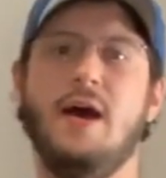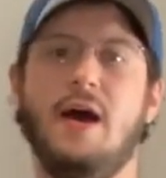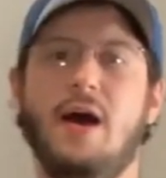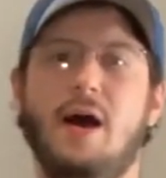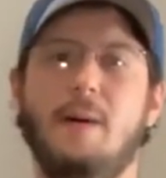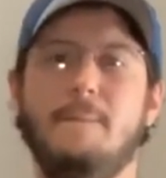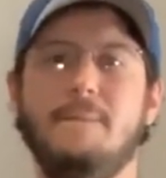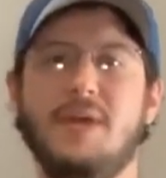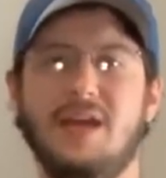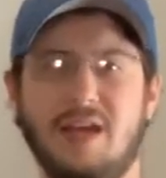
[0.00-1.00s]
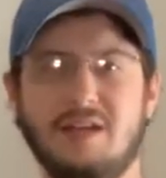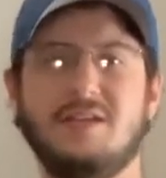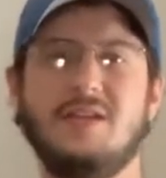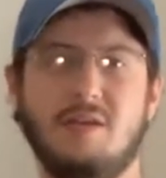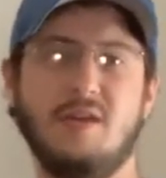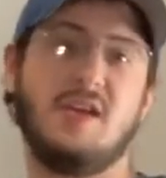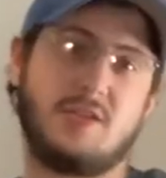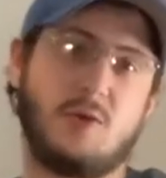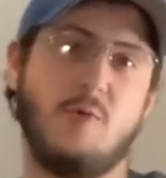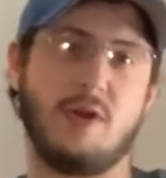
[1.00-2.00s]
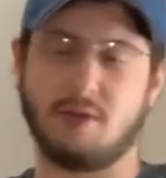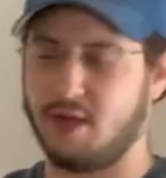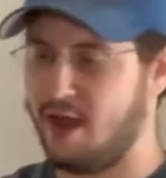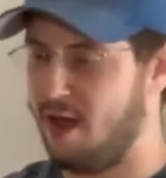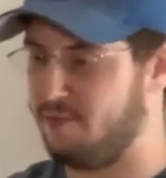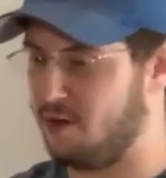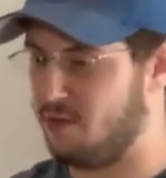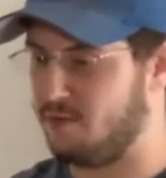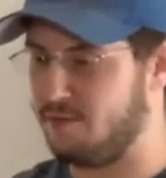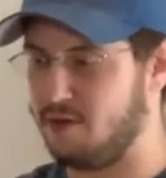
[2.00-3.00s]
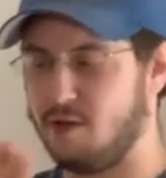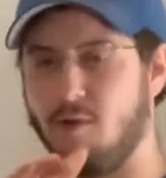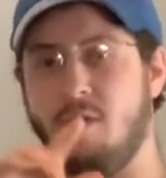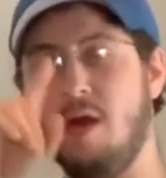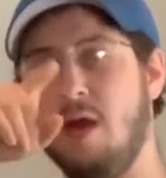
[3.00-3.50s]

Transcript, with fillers: Um, it it's going to have another video.